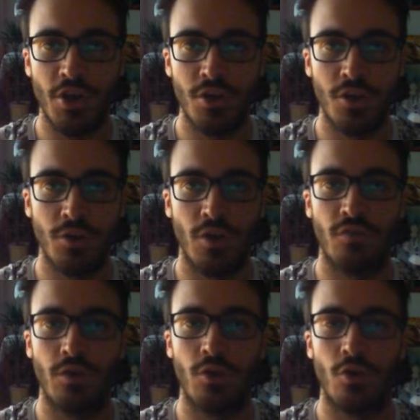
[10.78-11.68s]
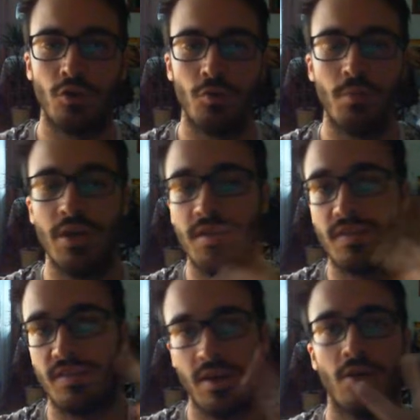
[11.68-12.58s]
and today's video is going to be the
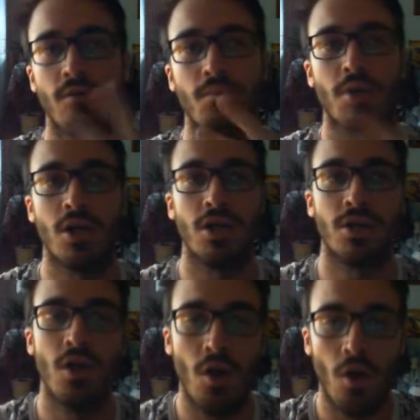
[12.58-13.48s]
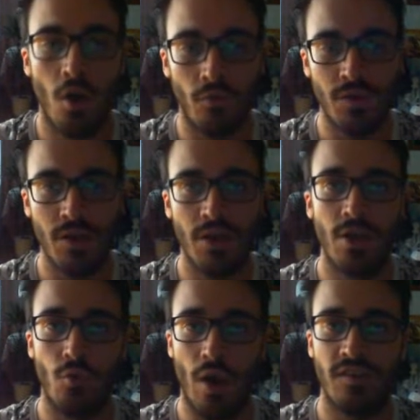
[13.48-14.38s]
second part of the
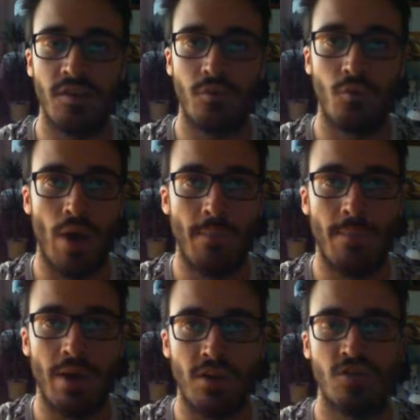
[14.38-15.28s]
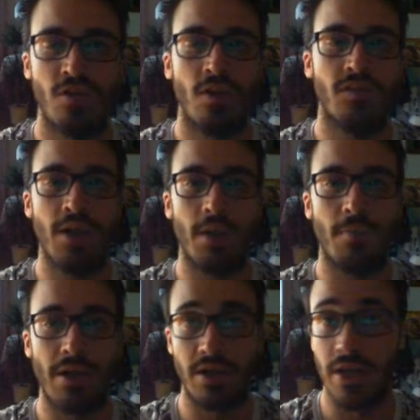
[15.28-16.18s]
Rising Rampage Sneak
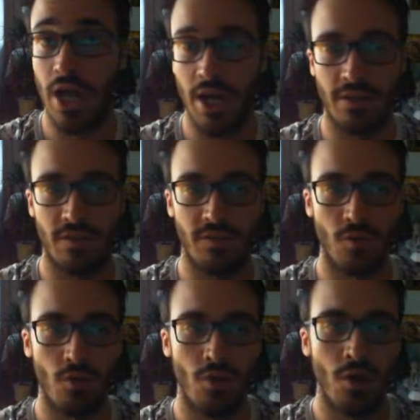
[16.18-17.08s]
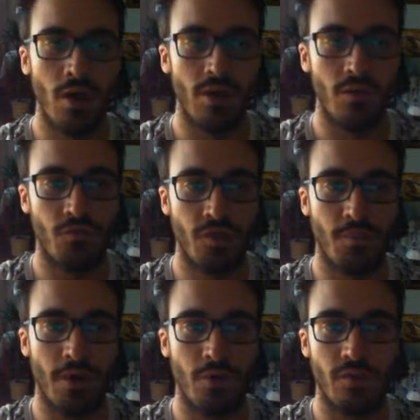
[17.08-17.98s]
Peek guide. So, in the first
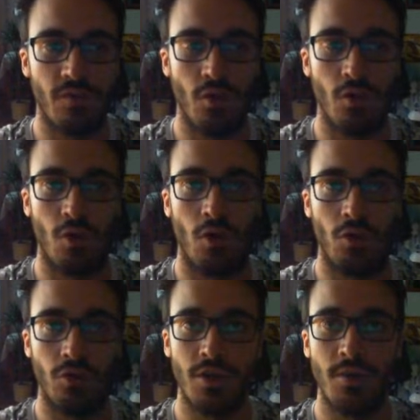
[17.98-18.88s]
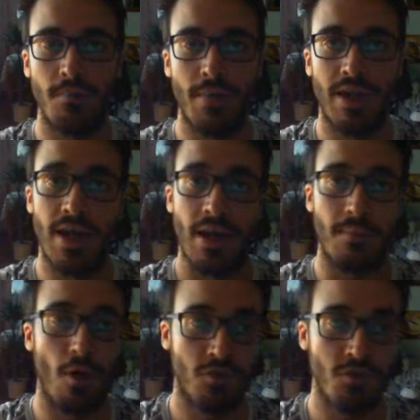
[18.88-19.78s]
part we saw all the main deck
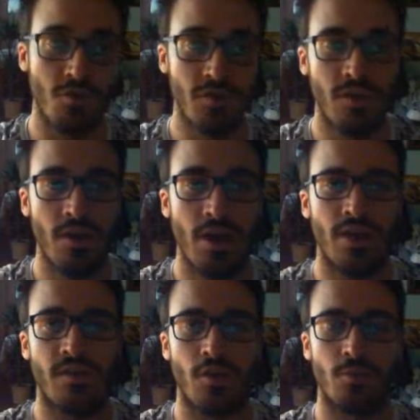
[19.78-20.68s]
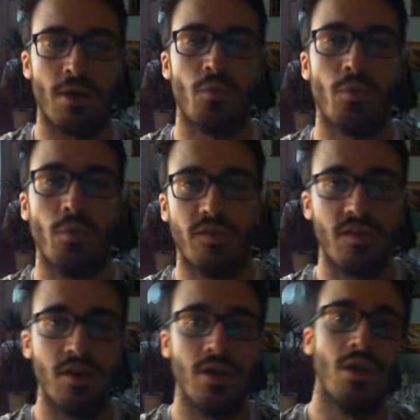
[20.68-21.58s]
monsters, in the second part we will
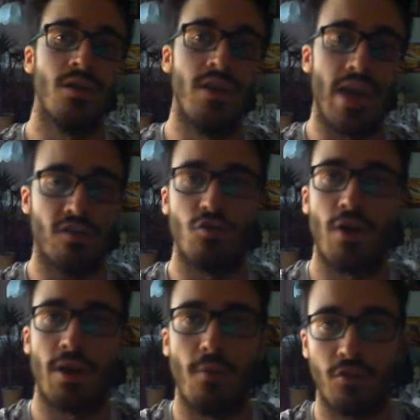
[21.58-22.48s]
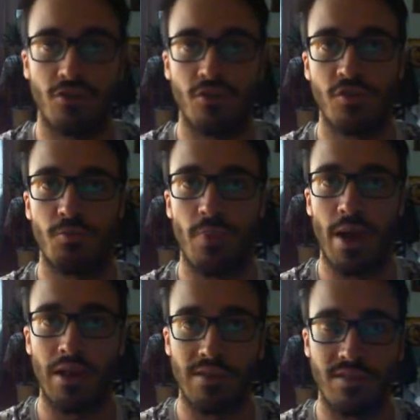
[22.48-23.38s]
see the extra deck monsters,
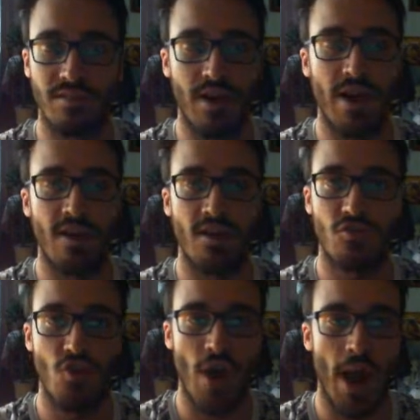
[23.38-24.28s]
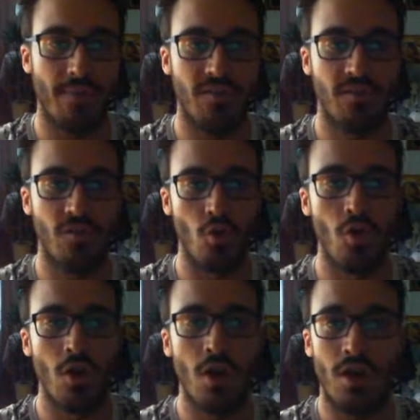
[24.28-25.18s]
spells and traps. So,
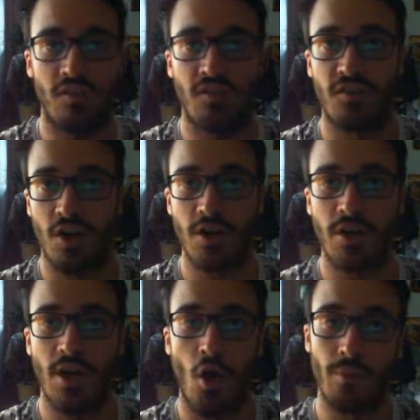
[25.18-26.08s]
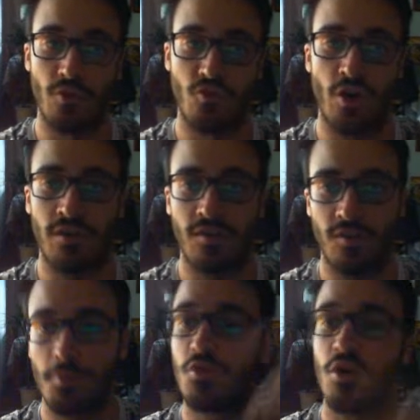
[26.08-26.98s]
let's get started. I hope you enjoyed.
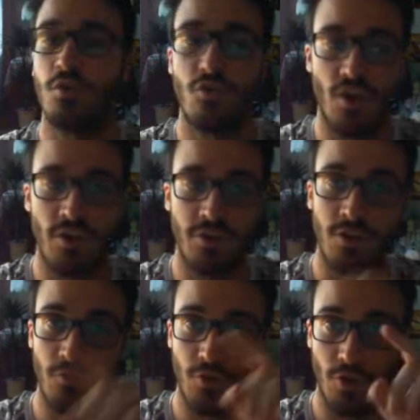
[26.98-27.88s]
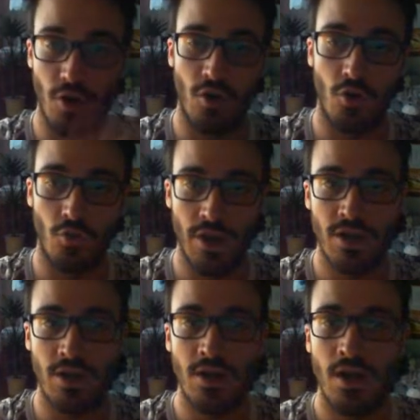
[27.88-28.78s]
Subscribe to the channel if you're not
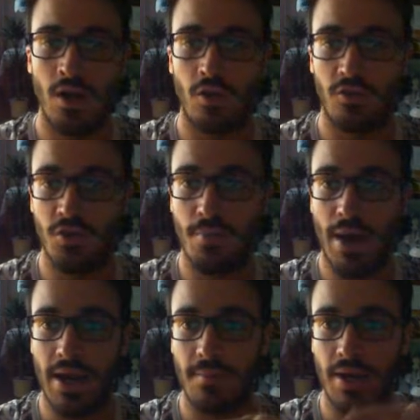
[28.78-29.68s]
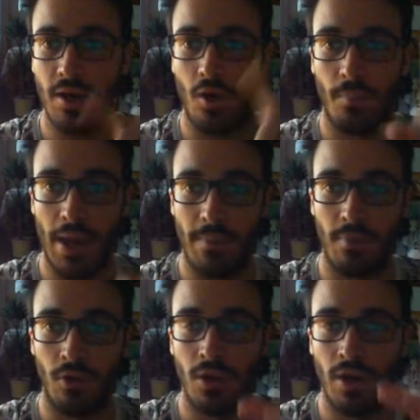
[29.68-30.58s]
already. Consider backing me on
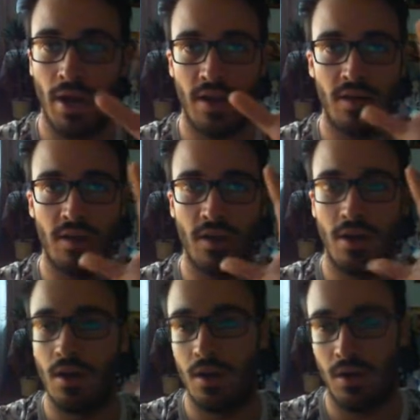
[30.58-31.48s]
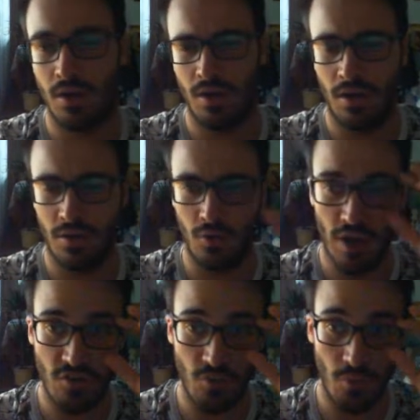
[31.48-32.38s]
PayPal. Any
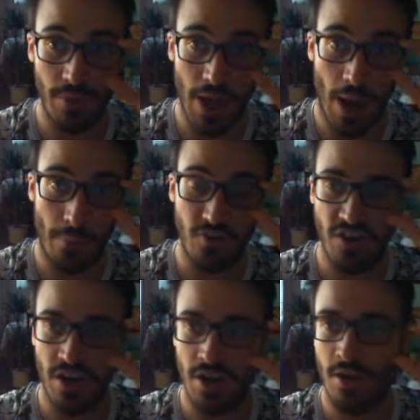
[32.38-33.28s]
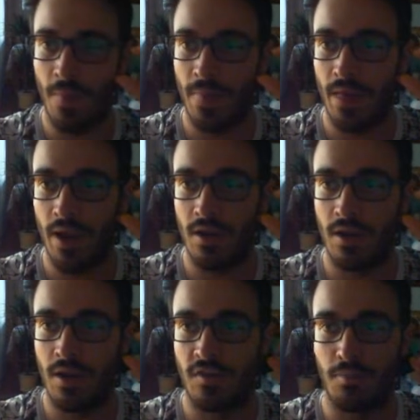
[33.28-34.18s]
donation will be appreciated, and
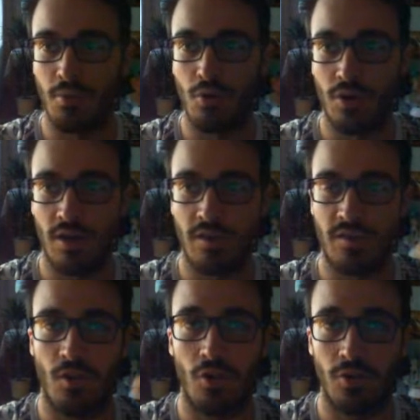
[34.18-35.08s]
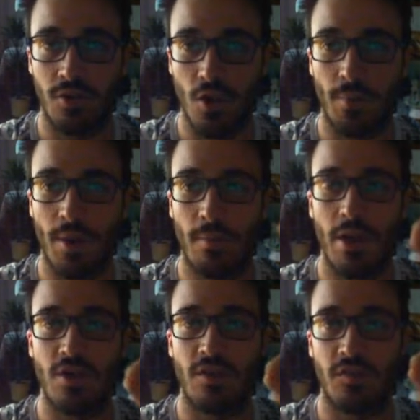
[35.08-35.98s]
support us on the Omnia
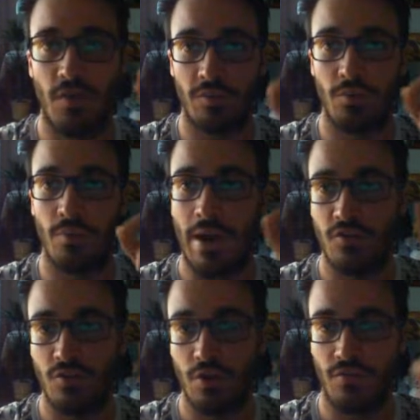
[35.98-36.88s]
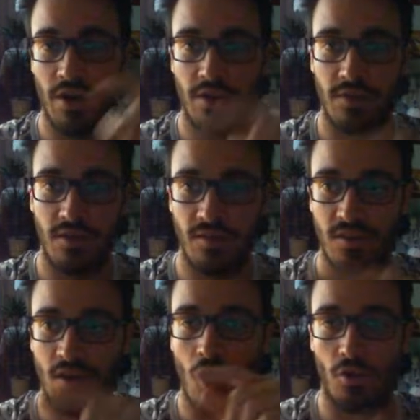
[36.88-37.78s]
Players Facebook page. You can find this
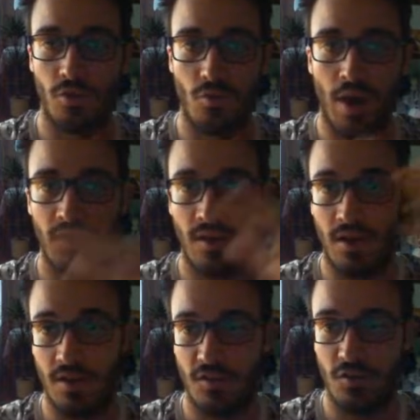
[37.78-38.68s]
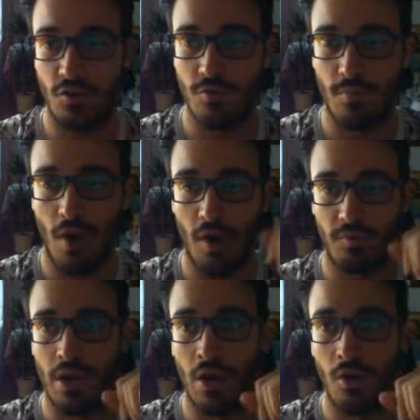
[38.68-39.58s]
on the right and in the description box
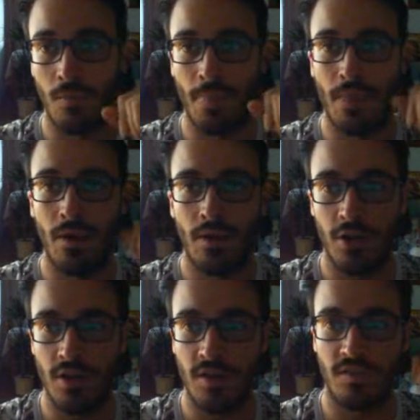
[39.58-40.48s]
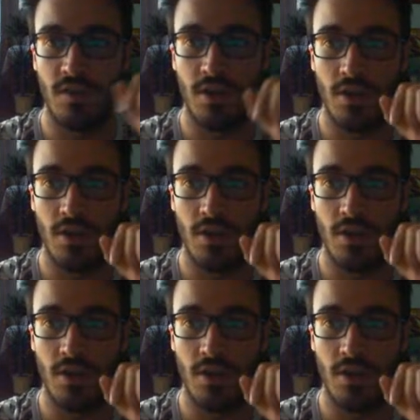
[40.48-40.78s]
below. That is the